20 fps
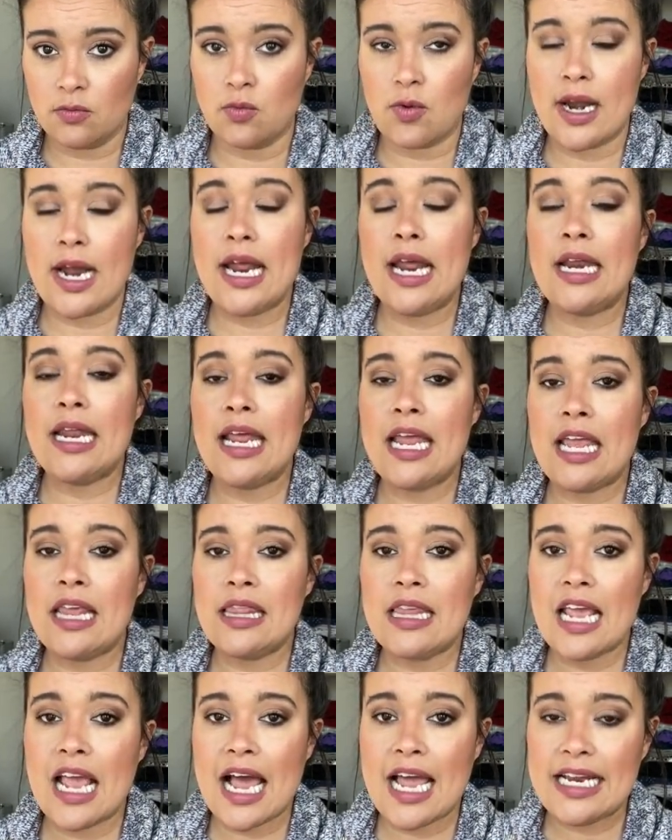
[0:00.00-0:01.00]
rein in
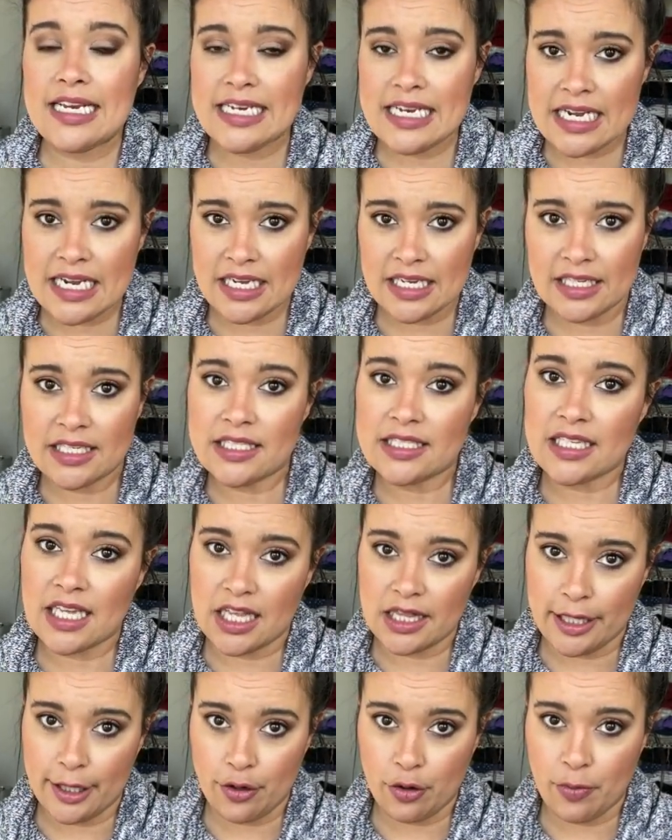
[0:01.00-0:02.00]
the ideas
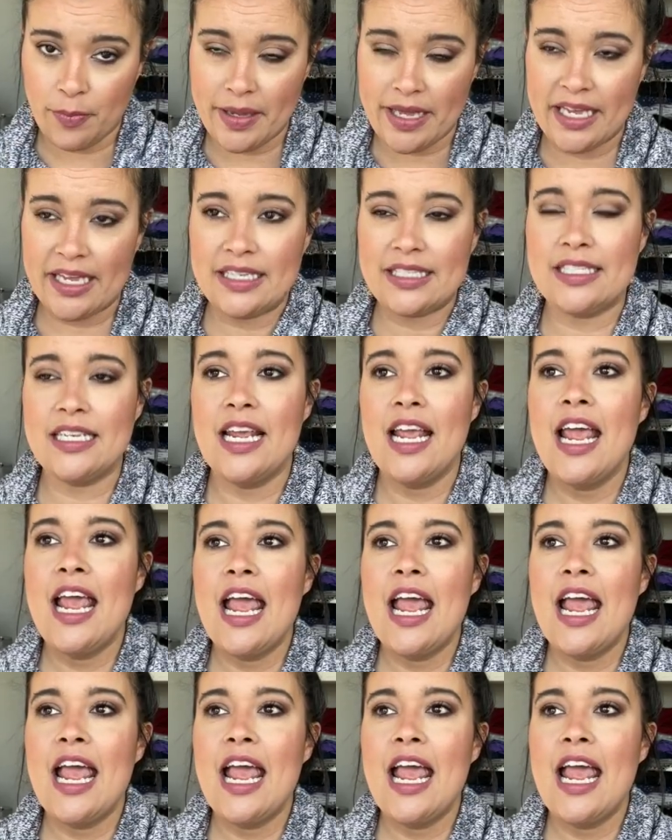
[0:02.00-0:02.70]
a little bit,